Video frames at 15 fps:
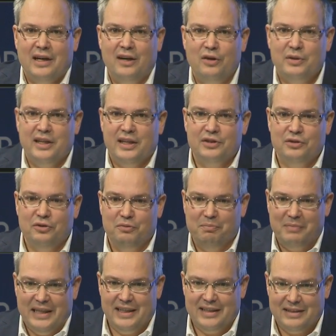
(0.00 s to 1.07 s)
How can you
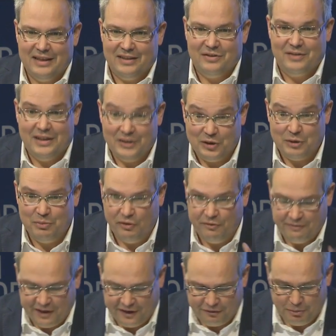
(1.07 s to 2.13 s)
make that tangible?
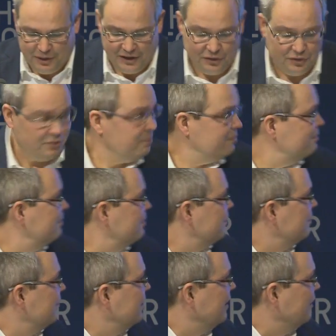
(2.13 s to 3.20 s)
Five minutes.
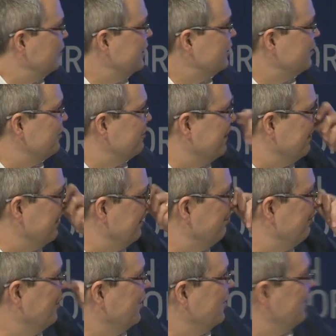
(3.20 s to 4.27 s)
But this is very
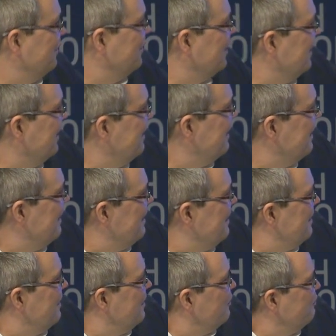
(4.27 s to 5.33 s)
important.
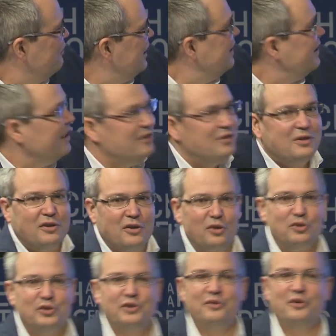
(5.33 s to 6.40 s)
We need
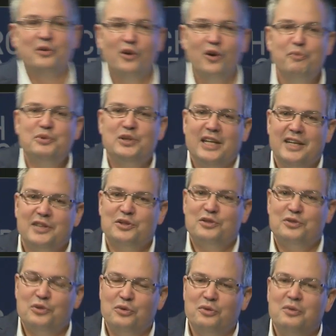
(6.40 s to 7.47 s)
cultural objects
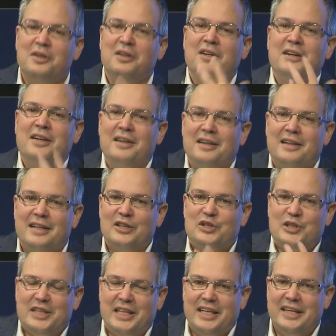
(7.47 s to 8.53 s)
to,
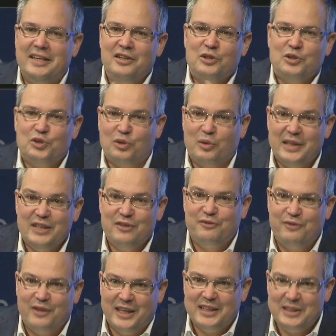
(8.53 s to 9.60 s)
let's say,
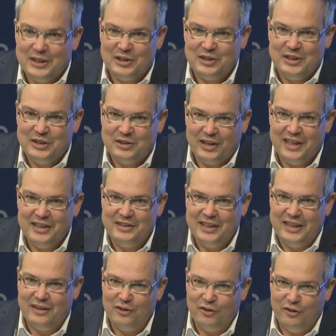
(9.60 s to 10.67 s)
solidify this, this
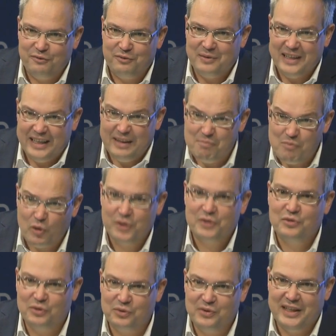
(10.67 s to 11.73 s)
idea of
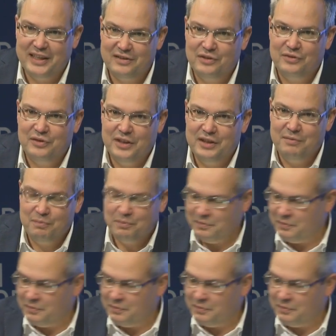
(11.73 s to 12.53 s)
immortal dignity.